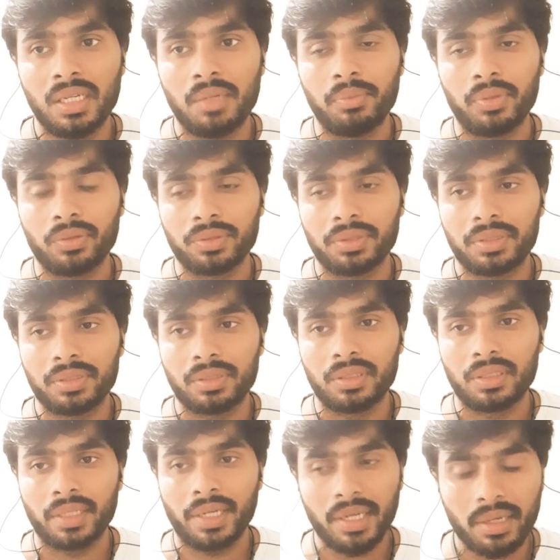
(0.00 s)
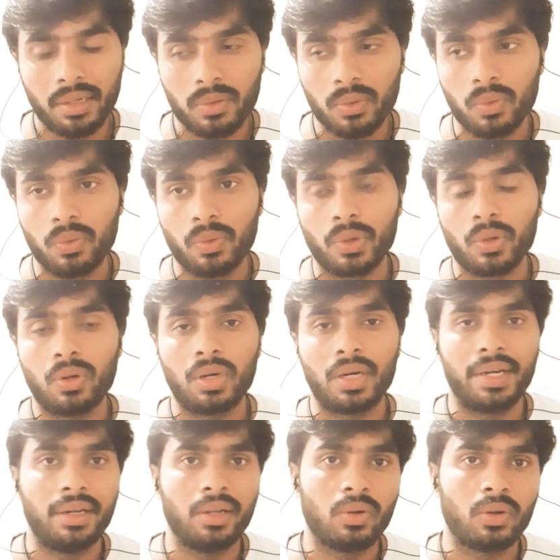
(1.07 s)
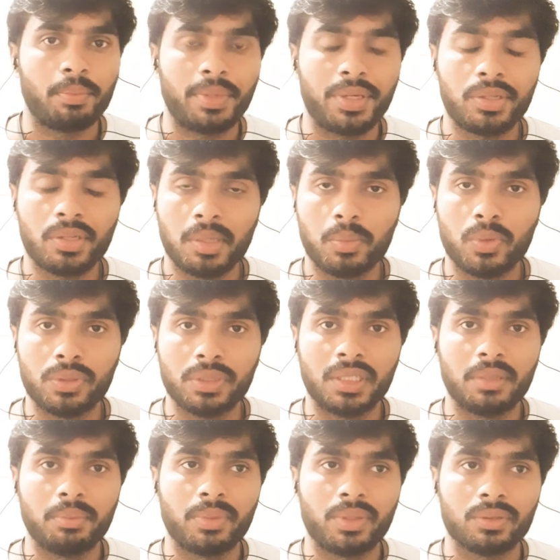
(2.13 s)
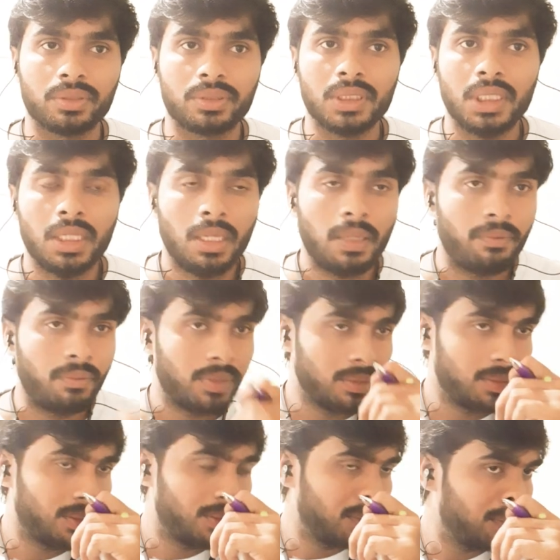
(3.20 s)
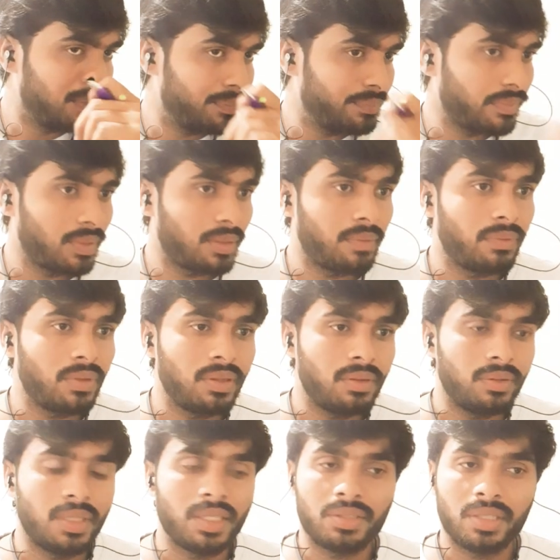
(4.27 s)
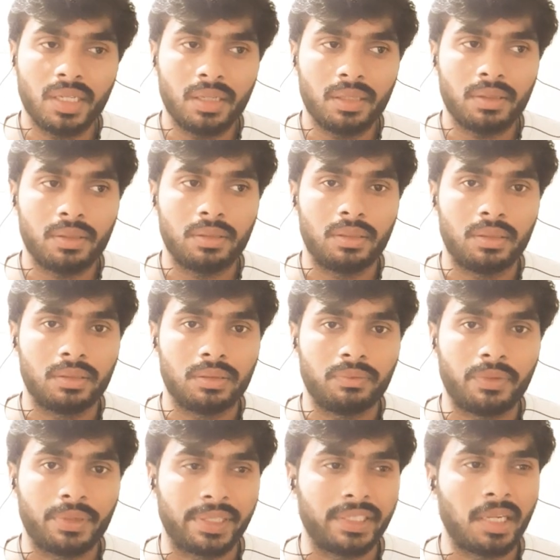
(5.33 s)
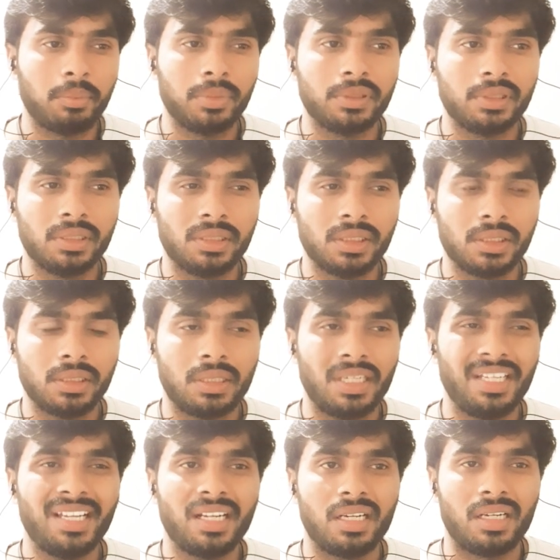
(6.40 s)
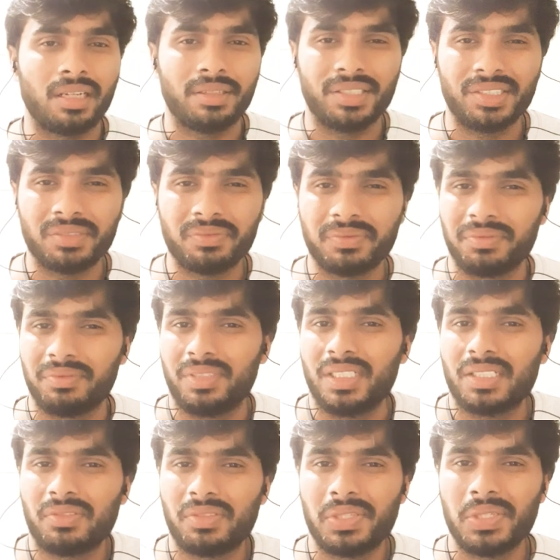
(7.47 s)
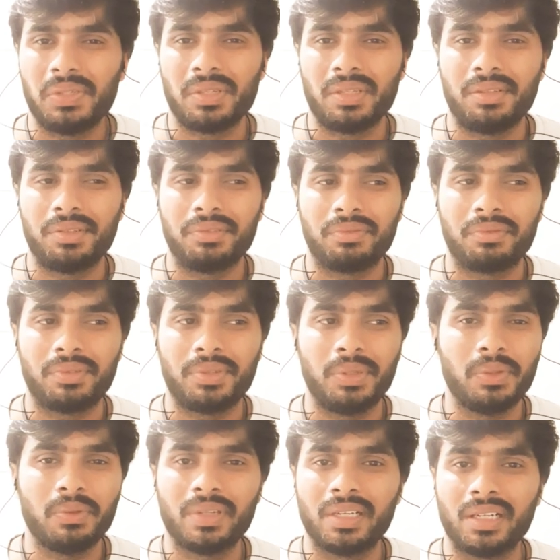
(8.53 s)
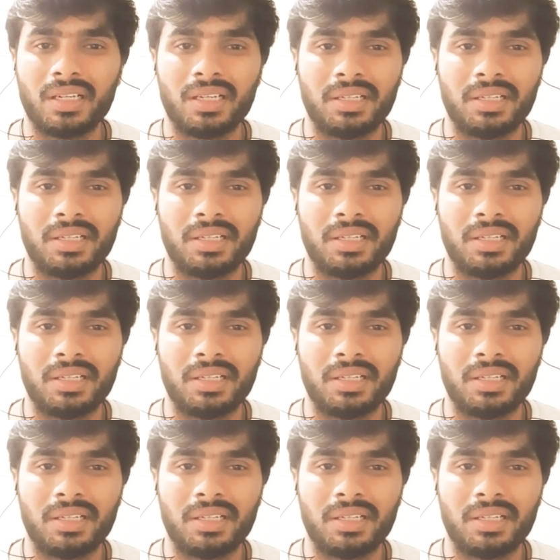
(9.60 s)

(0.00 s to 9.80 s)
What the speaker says: because get an overall idea or picture about that. Because once they say, for example, they say, yeah, it's just, it's you'll